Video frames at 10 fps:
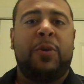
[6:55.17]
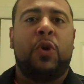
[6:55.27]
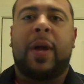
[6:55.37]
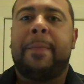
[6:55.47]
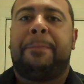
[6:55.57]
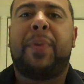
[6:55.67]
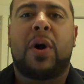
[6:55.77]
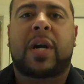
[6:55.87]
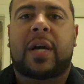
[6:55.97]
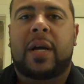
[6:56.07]
You can
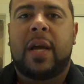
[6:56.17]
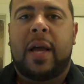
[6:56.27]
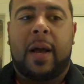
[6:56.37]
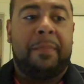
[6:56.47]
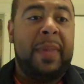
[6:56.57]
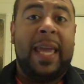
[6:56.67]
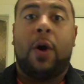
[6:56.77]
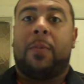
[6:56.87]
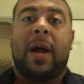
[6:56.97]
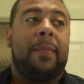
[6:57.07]
book me
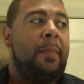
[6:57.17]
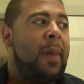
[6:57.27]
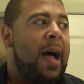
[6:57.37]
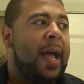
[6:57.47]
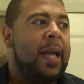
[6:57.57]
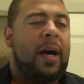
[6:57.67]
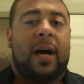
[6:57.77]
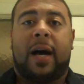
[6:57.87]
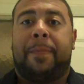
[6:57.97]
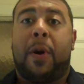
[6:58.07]
or
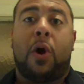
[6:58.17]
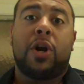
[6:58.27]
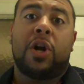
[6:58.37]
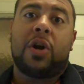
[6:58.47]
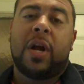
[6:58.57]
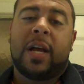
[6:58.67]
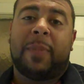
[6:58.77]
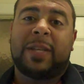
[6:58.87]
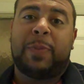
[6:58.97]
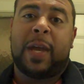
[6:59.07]
my partner,
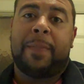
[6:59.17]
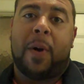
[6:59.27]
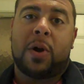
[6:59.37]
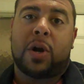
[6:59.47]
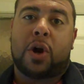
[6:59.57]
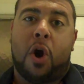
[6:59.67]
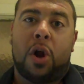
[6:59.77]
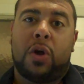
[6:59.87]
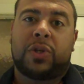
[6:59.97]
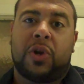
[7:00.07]
my speaking partner,
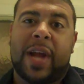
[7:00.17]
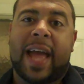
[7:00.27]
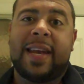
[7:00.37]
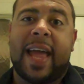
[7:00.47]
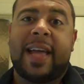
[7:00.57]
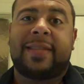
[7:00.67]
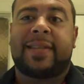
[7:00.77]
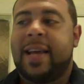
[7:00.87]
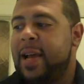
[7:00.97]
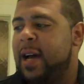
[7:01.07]
Carlos
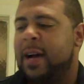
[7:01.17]
Hernandez,